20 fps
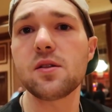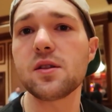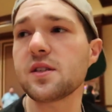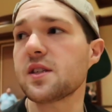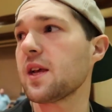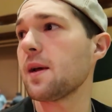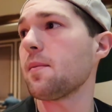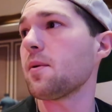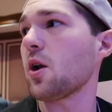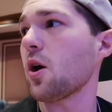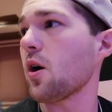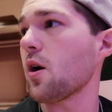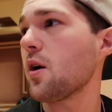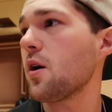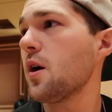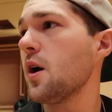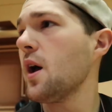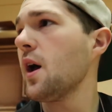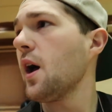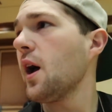on the
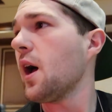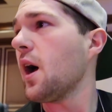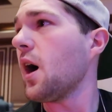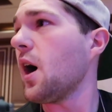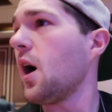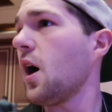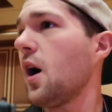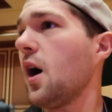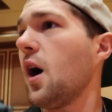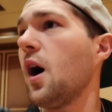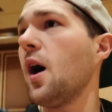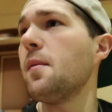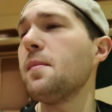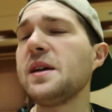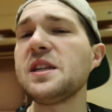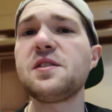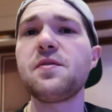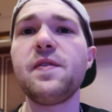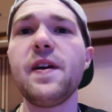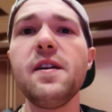seminar. Um,
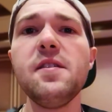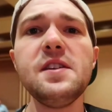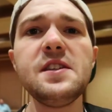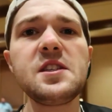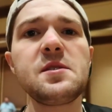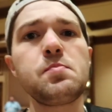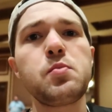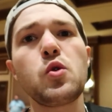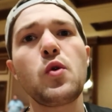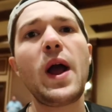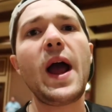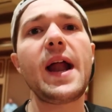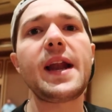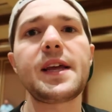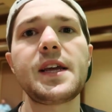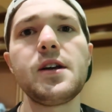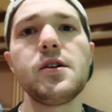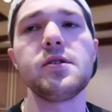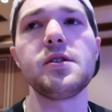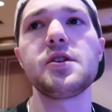it's very
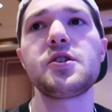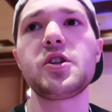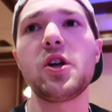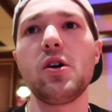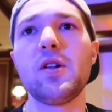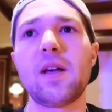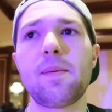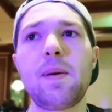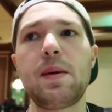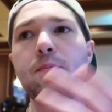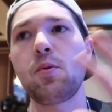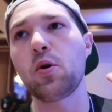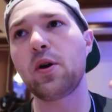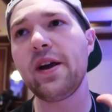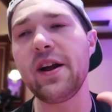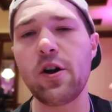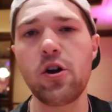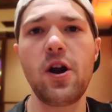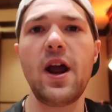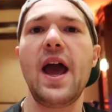sporadic here at the show. Like people are
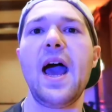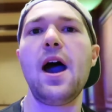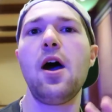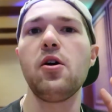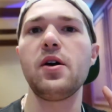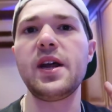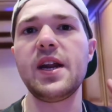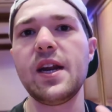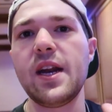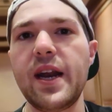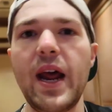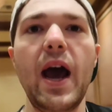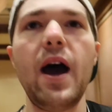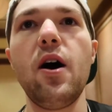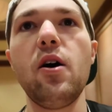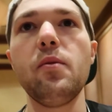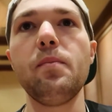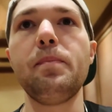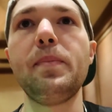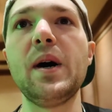in or out, in and
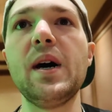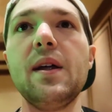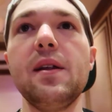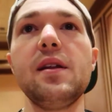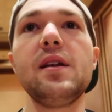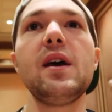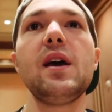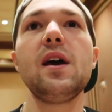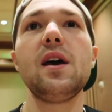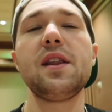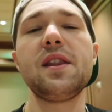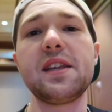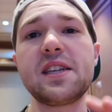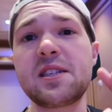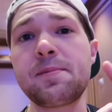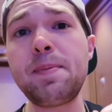out, but the